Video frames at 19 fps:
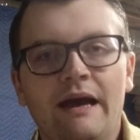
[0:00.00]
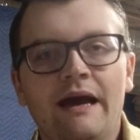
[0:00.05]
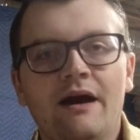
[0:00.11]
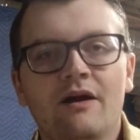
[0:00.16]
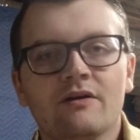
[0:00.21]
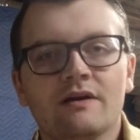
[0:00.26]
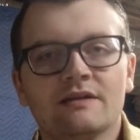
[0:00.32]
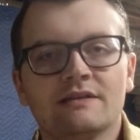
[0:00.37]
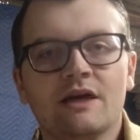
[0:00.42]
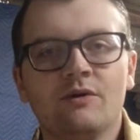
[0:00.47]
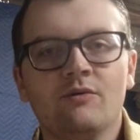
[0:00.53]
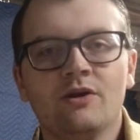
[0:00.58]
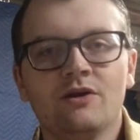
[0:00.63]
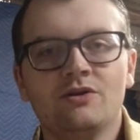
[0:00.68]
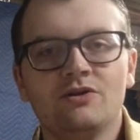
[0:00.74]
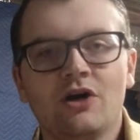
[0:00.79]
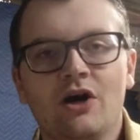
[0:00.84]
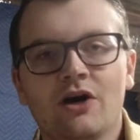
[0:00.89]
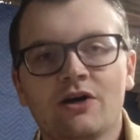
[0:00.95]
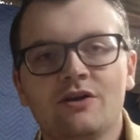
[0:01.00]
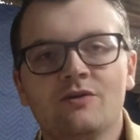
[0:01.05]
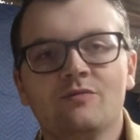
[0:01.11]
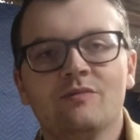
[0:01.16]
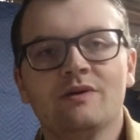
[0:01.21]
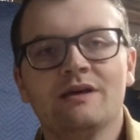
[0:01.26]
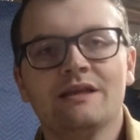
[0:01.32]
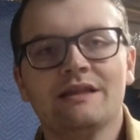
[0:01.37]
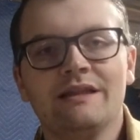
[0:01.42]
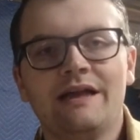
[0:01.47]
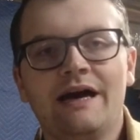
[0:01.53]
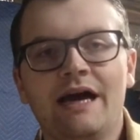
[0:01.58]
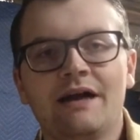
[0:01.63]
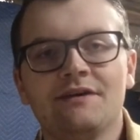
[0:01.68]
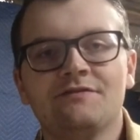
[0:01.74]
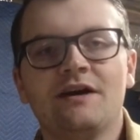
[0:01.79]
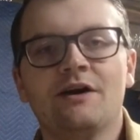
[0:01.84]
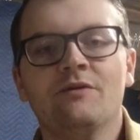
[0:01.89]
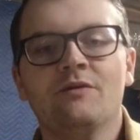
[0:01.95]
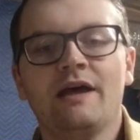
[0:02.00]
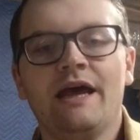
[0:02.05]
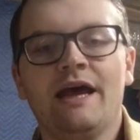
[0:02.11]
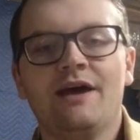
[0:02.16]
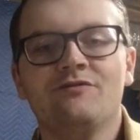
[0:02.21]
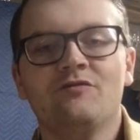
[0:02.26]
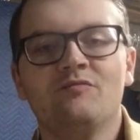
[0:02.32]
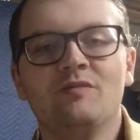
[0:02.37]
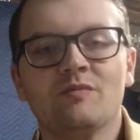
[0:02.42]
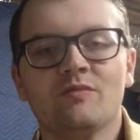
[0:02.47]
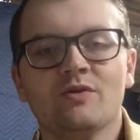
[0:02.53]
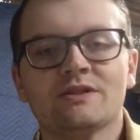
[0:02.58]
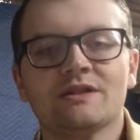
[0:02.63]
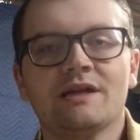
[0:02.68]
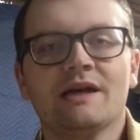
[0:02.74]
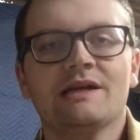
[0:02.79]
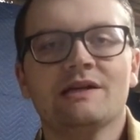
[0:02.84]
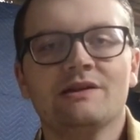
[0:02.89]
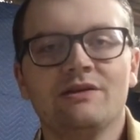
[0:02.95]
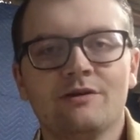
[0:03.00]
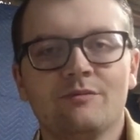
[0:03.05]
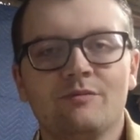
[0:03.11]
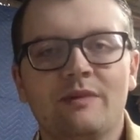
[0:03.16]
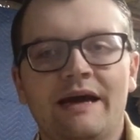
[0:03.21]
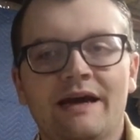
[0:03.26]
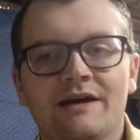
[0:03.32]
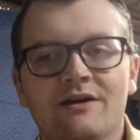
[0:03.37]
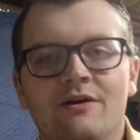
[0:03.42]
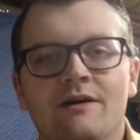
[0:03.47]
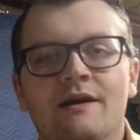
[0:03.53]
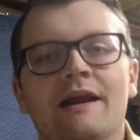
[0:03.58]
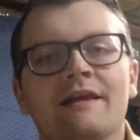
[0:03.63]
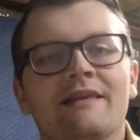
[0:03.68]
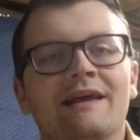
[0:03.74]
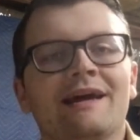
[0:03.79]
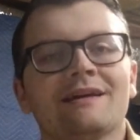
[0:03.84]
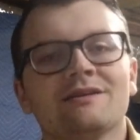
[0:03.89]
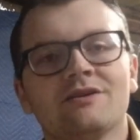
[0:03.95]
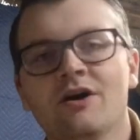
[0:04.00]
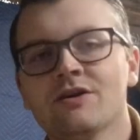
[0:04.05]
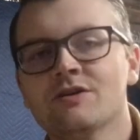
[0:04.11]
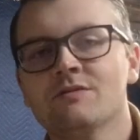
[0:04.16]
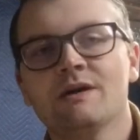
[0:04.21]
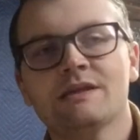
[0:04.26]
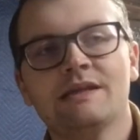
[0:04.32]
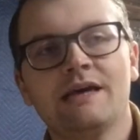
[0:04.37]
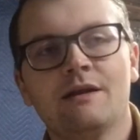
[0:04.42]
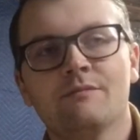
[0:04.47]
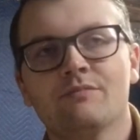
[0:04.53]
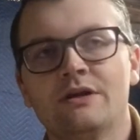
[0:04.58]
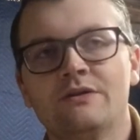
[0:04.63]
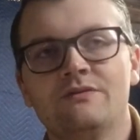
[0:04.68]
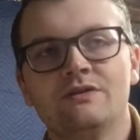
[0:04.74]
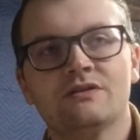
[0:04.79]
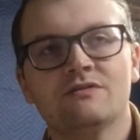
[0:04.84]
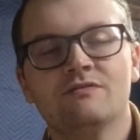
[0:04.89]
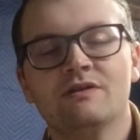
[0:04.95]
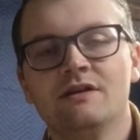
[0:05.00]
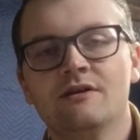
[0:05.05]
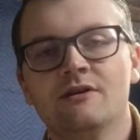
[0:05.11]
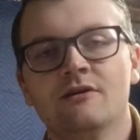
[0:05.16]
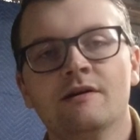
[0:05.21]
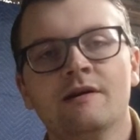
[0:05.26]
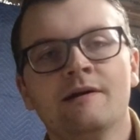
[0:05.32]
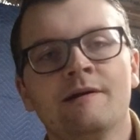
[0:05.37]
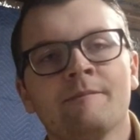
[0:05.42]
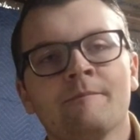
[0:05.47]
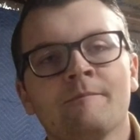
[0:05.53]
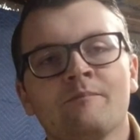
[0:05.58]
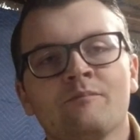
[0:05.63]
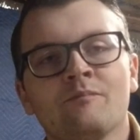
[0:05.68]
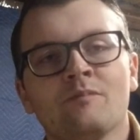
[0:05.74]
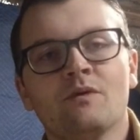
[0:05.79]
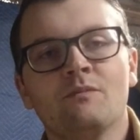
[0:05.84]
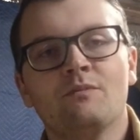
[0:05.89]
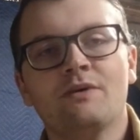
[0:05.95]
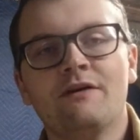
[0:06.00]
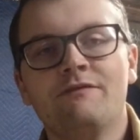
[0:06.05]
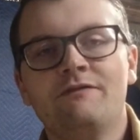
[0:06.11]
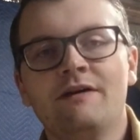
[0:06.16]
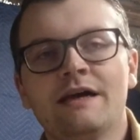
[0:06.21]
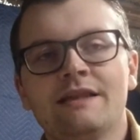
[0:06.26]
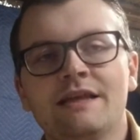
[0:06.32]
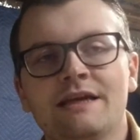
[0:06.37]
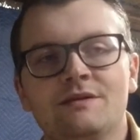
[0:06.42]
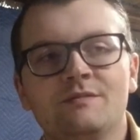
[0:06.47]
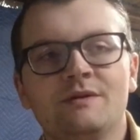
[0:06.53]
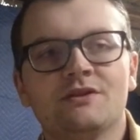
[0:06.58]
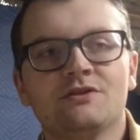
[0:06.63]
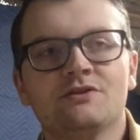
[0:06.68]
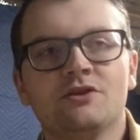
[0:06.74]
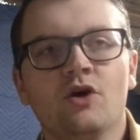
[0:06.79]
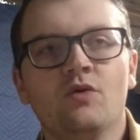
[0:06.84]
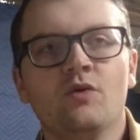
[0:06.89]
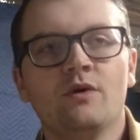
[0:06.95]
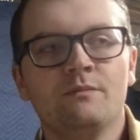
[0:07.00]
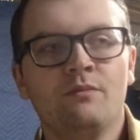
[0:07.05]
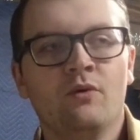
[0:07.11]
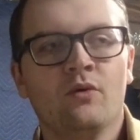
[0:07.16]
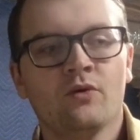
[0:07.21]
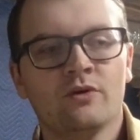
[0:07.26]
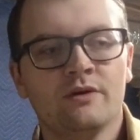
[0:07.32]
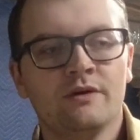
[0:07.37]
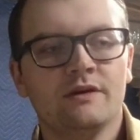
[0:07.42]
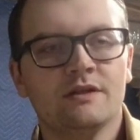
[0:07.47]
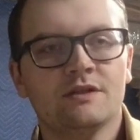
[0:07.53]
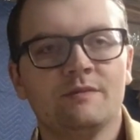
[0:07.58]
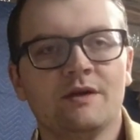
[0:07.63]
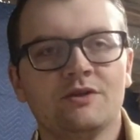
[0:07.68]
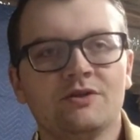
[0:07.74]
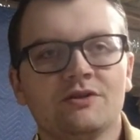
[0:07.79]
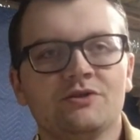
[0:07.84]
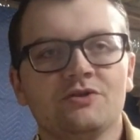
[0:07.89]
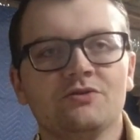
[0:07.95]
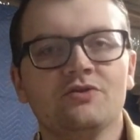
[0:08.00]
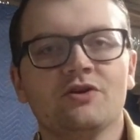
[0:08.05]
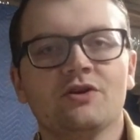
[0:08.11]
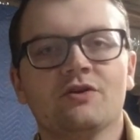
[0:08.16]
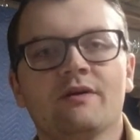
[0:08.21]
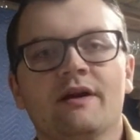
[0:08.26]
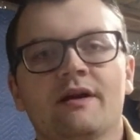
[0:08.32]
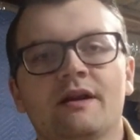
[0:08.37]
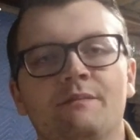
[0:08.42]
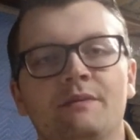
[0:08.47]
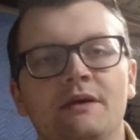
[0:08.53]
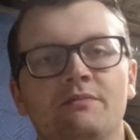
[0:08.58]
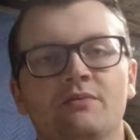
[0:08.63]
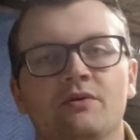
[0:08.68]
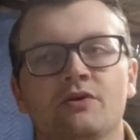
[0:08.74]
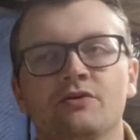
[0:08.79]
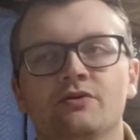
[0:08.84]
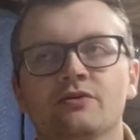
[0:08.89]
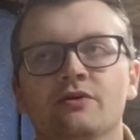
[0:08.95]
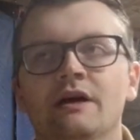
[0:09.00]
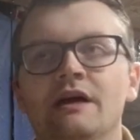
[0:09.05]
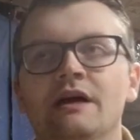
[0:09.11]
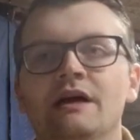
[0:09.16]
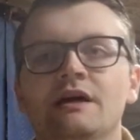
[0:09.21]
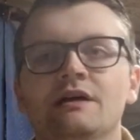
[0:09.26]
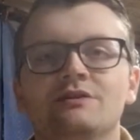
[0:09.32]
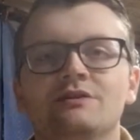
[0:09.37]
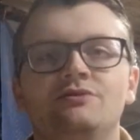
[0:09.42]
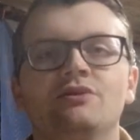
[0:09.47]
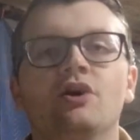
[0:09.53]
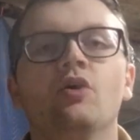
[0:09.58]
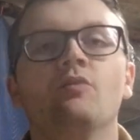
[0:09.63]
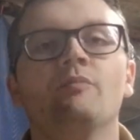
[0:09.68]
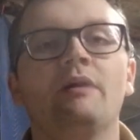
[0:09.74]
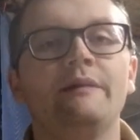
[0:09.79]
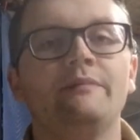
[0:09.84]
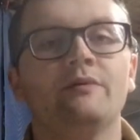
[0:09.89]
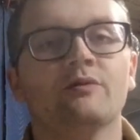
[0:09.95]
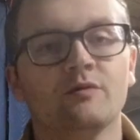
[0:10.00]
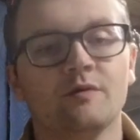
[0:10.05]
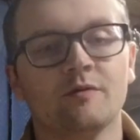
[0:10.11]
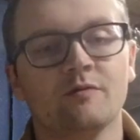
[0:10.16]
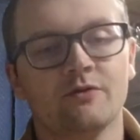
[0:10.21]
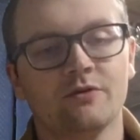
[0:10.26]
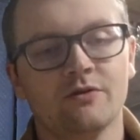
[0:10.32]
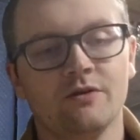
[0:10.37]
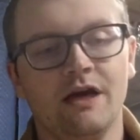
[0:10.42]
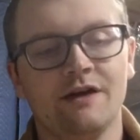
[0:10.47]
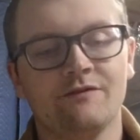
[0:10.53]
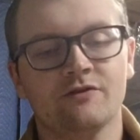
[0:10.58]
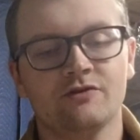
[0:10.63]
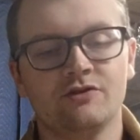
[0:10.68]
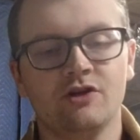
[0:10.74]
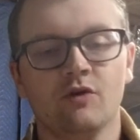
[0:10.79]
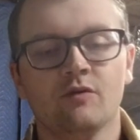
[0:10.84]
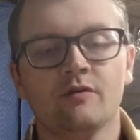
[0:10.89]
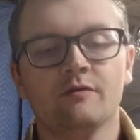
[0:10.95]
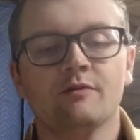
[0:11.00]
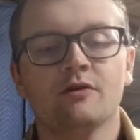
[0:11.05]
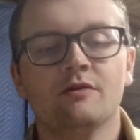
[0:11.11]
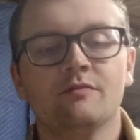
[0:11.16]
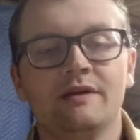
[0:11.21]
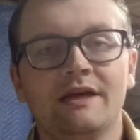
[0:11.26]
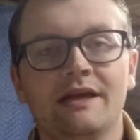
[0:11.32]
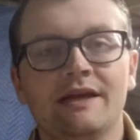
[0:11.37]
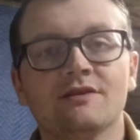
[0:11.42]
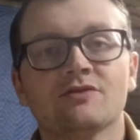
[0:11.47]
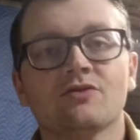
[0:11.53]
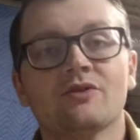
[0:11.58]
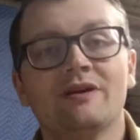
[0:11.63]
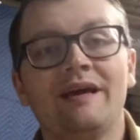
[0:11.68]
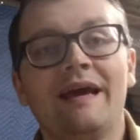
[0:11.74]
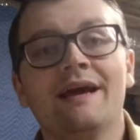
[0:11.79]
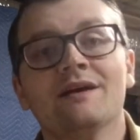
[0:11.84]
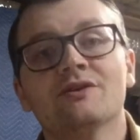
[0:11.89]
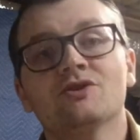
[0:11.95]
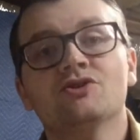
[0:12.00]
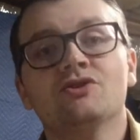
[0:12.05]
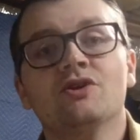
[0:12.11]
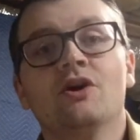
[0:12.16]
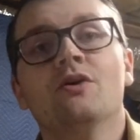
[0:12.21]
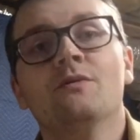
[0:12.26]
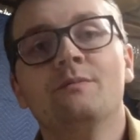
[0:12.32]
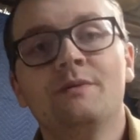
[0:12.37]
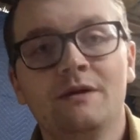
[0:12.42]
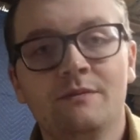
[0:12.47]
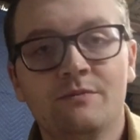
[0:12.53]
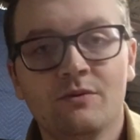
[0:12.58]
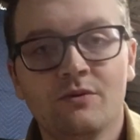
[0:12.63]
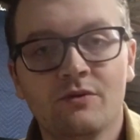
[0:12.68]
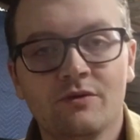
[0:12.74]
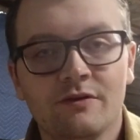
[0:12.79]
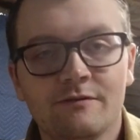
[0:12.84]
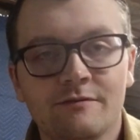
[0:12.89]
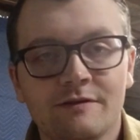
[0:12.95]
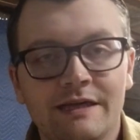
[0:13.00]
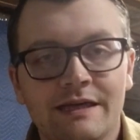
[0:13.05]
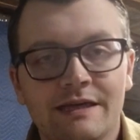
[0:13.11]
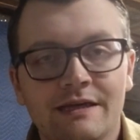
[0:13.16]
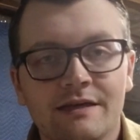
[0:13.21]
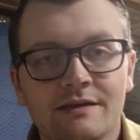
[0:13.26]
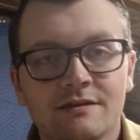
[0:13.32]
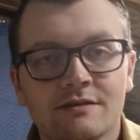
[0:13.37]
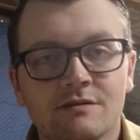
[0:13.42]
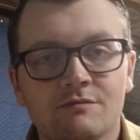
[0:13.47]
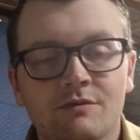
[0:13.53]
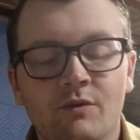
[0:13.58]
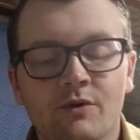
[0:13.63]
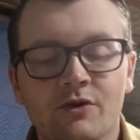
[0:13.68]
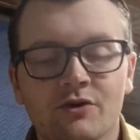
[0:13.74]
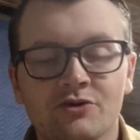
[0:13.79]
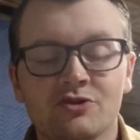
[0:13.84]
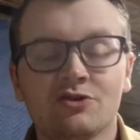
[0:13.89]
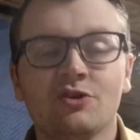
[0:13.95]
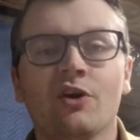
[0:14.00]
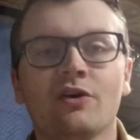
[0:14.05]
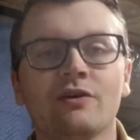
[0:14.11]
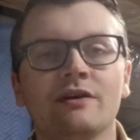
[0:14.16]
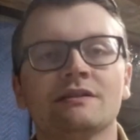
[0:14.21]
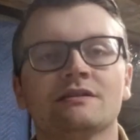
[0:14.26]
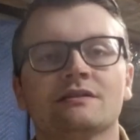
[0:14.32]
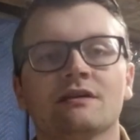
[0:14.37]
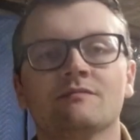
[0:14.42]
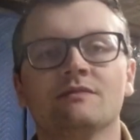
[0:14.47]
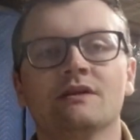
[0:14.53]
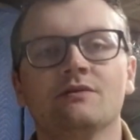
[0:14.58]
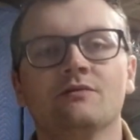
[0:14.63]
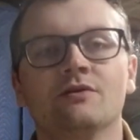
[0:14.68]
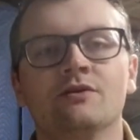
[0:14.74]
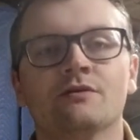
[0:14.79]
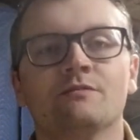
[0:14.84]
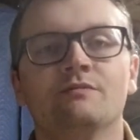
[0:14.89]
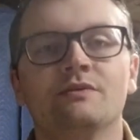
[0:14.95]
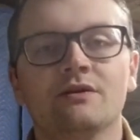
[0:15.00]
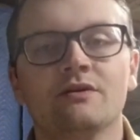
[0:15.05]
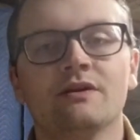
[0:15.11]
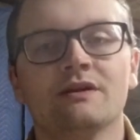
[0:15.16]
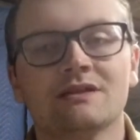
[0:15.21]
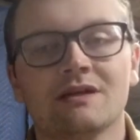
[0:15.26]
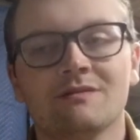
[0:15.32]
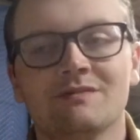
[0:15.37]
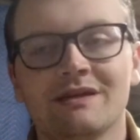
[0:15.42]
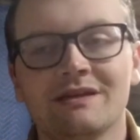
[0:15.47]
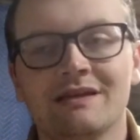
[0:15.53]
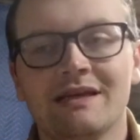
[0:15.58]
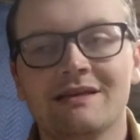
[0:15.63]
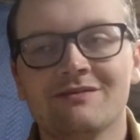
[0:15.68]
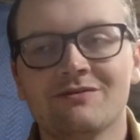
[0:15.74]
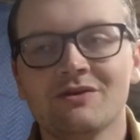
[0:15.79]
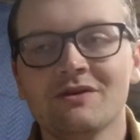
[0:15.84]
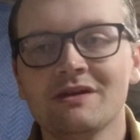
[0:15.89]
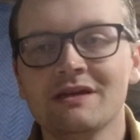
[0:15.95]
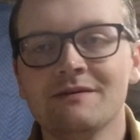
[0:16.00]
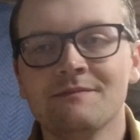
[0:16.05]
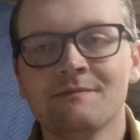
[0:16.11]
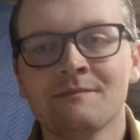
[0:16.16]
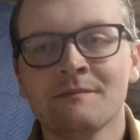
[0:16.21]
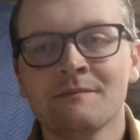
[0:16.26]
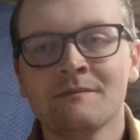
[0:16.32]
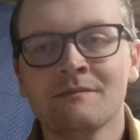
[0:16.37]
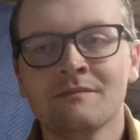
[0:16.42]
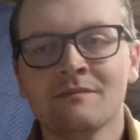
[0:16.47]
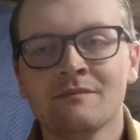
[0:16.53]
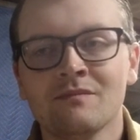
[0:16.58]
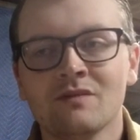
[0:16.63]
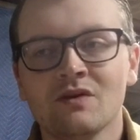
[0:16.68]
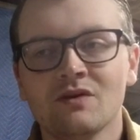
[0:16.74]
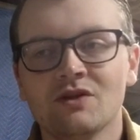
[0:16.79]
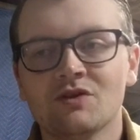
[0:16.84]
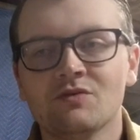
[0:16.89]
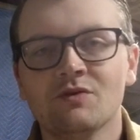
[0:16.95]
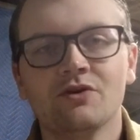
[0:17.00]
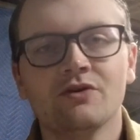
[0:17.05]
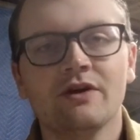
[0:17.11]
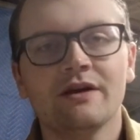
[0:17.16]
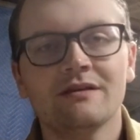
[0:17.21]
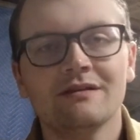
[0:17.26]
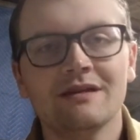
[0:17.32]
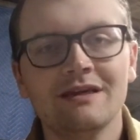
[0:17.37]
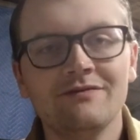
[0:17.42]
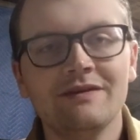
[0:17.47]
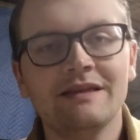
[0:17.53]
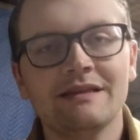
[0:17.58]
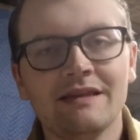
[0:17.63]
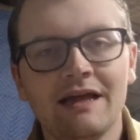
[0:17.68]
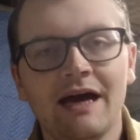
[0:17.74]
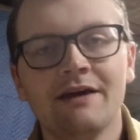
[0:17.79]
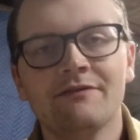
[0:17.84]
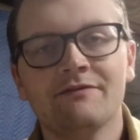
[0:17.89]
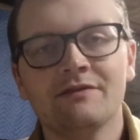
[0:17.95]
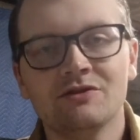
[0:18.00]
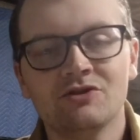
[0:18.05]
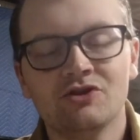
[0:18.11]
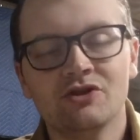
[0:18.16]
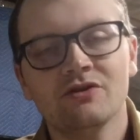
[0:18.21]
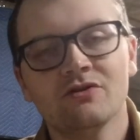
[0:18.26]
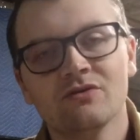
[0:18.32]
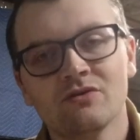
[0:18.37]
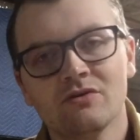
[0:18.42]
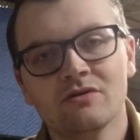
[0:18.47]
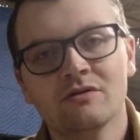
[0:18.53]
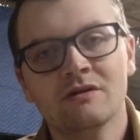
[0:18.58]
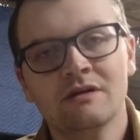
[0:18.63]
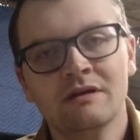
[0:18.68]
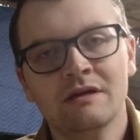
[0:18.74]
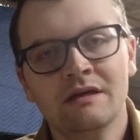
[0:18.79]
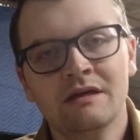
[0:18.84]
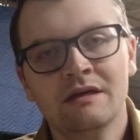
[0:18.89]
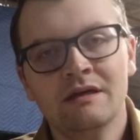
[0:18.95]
about, is I want to document life. I want to have memories that I can look back on. And I think I talked about that in a previous video. But I find that to be so important, especially as you look around at people who don't maybe remember their life or don't remember the beginnings or can't show people the beginnings. But when you're starting something and when you're building something and really just when you're living life in general,